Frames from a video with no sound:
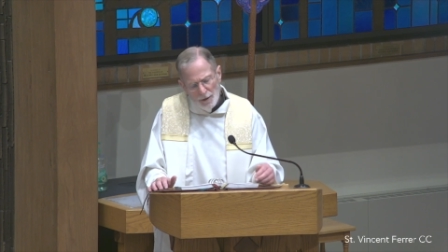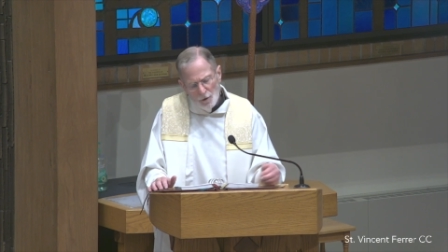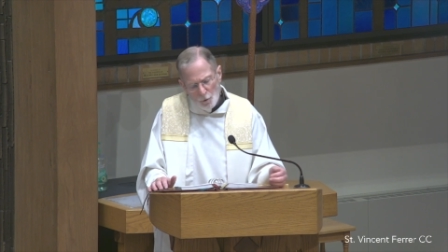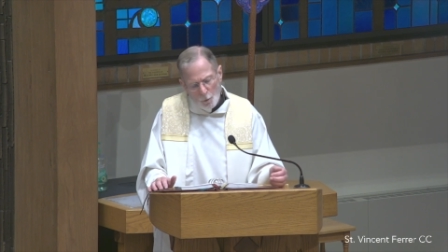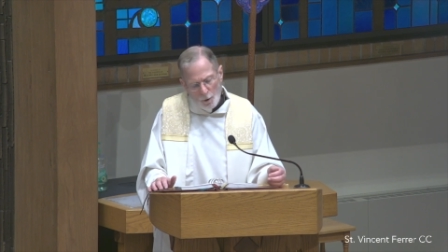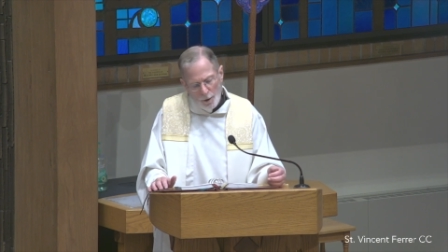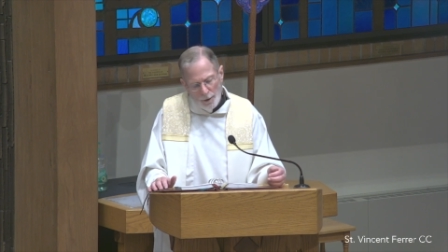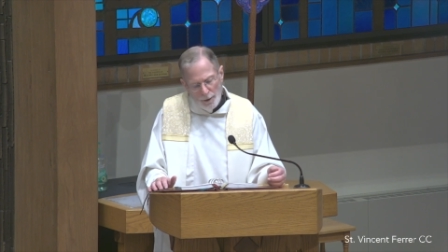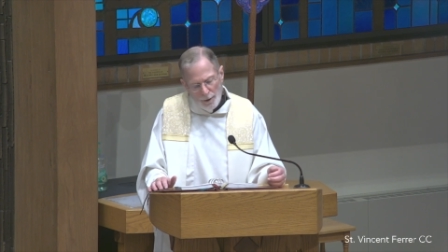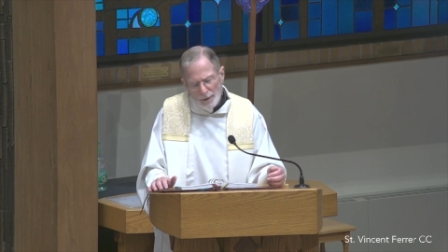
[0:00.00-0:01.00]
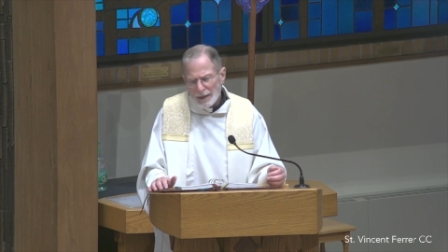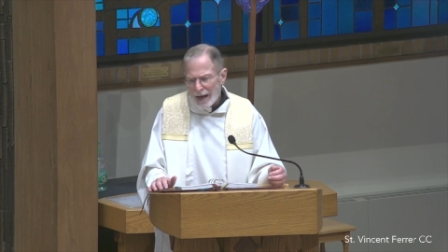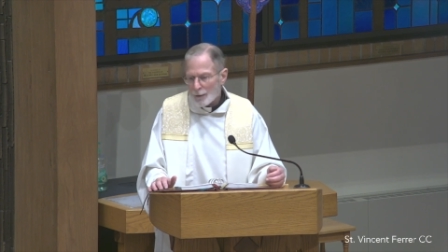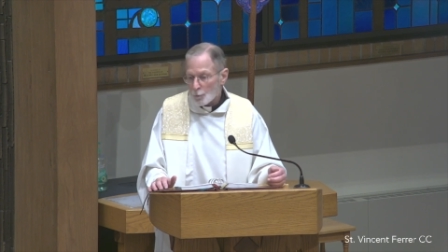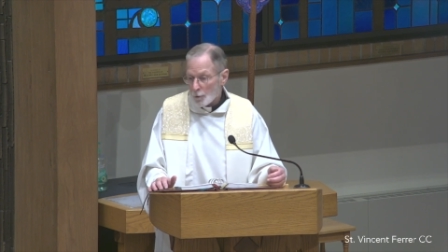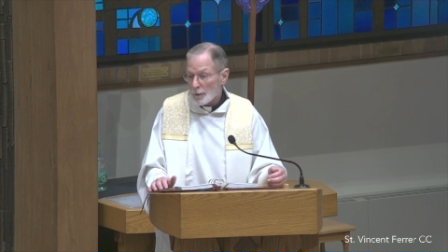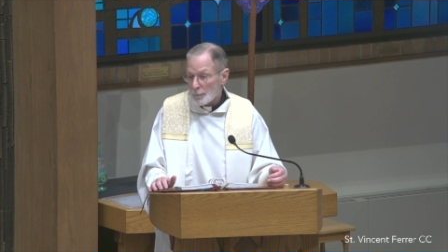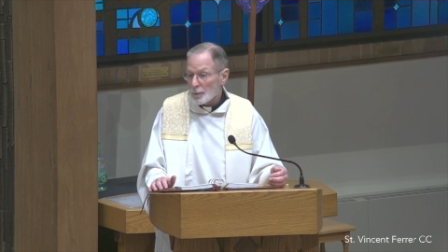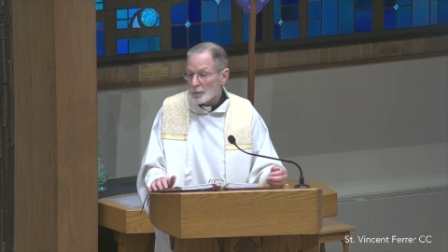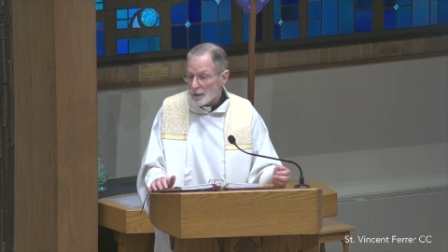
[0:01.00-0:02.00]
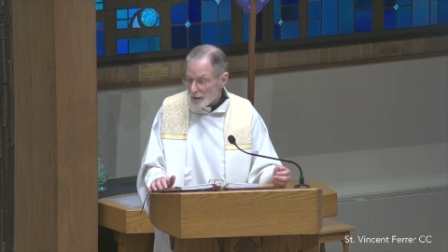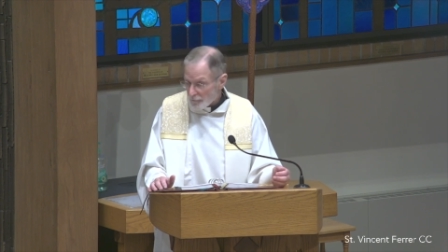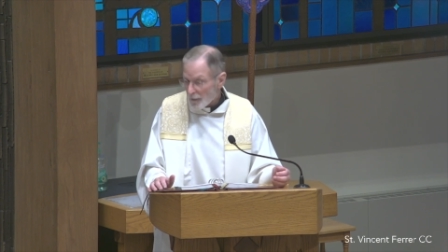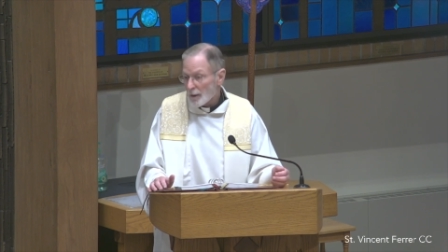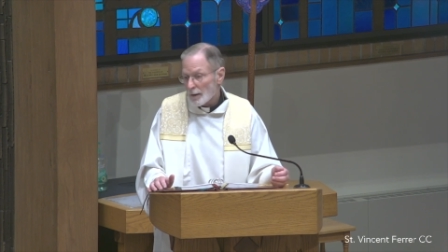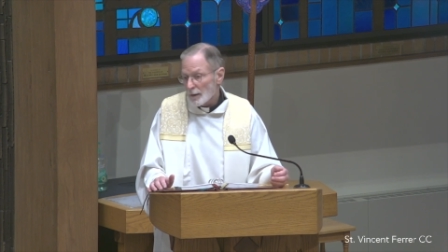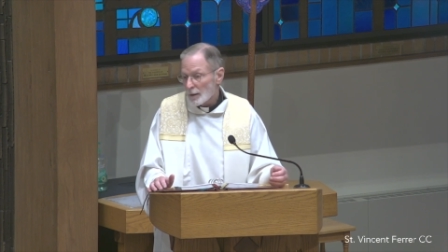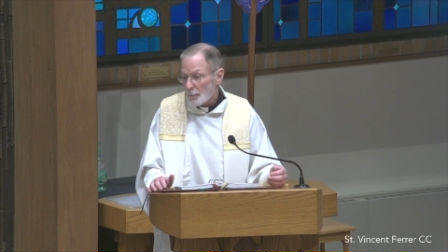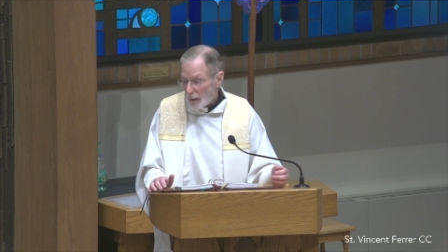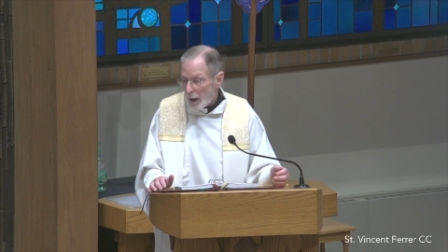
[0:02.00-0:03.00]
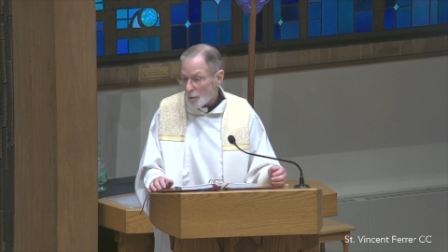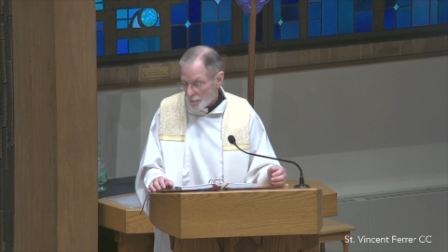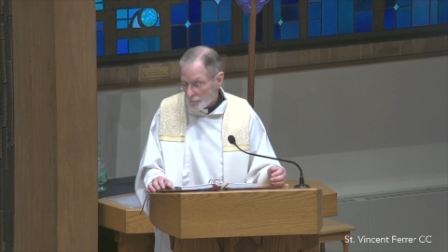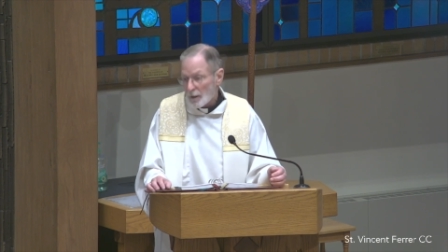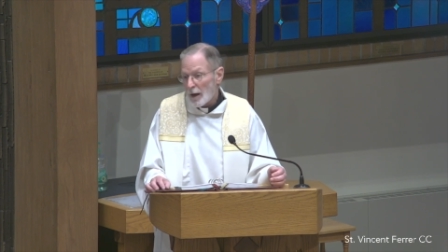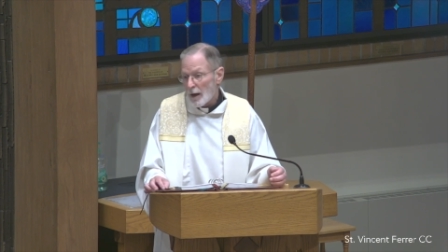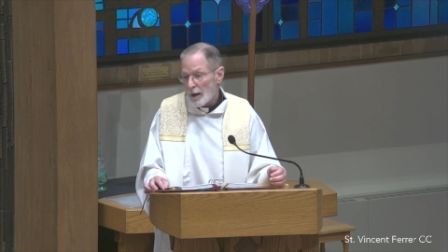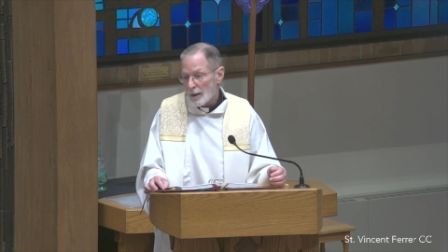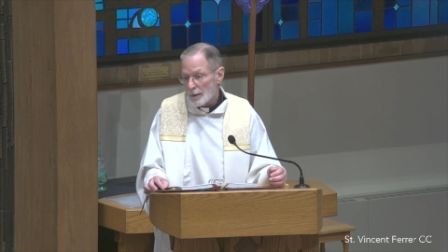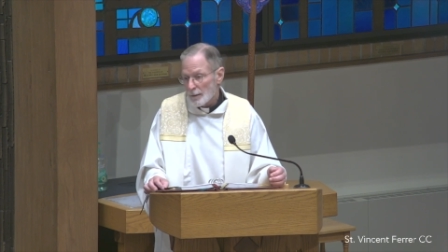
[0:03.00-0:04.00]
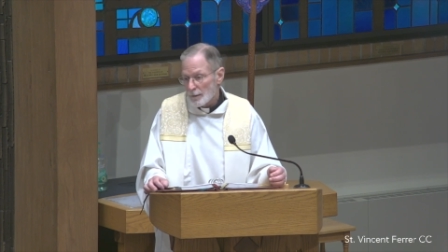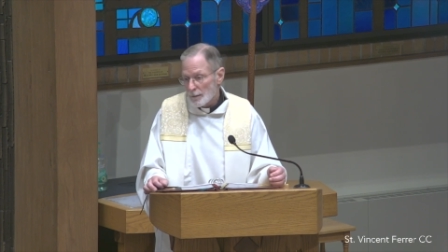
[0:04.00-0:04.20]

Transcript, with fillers: lean toward not really believing in the power of God.